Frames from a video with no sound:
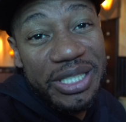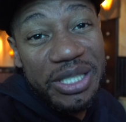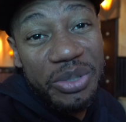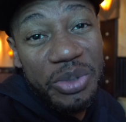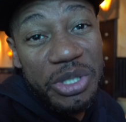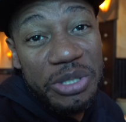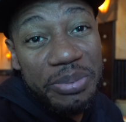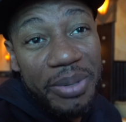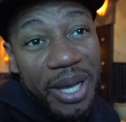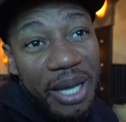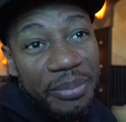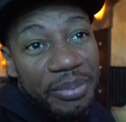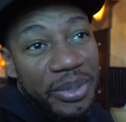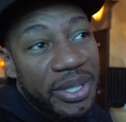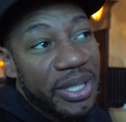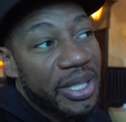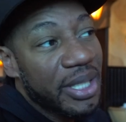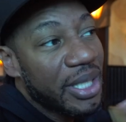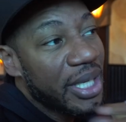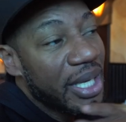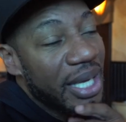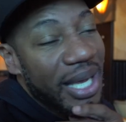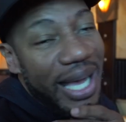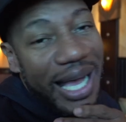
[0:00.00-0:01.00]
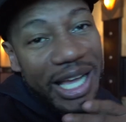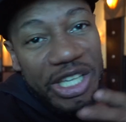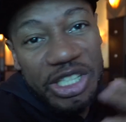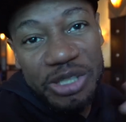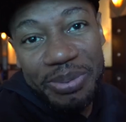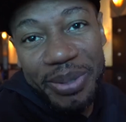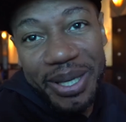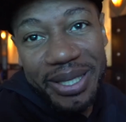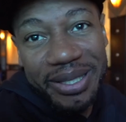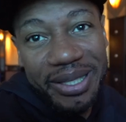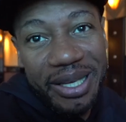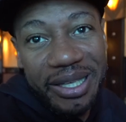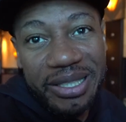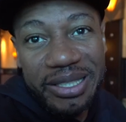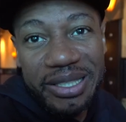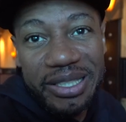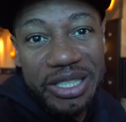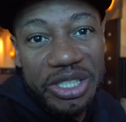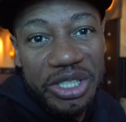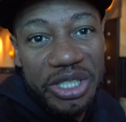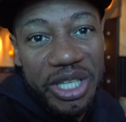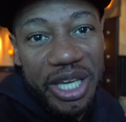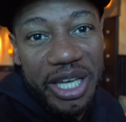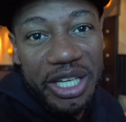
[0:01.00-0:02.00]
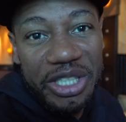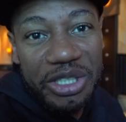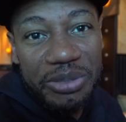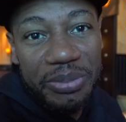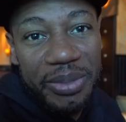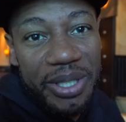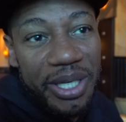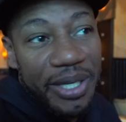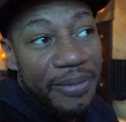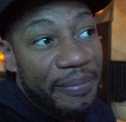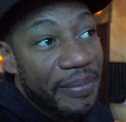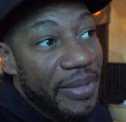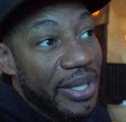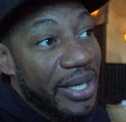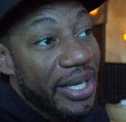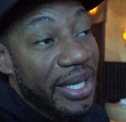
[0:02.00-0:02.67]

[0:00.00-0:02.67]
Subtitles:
and see what's popping. I don't expect nothing gonna change, man.